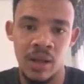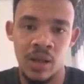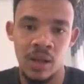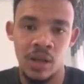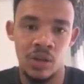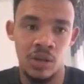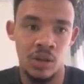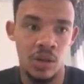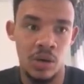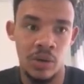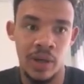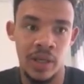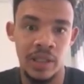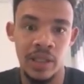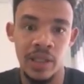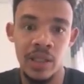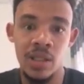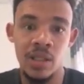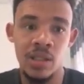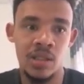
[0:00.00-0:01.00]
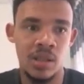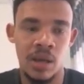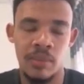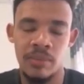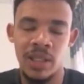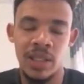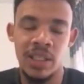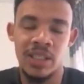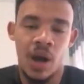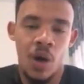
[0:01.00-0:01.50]
you know, and he's, I
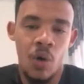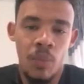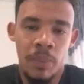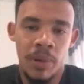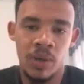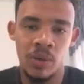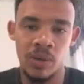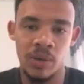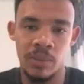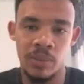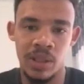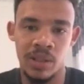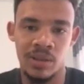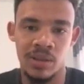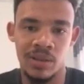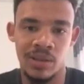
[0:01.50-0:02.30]
mean, he's open with me.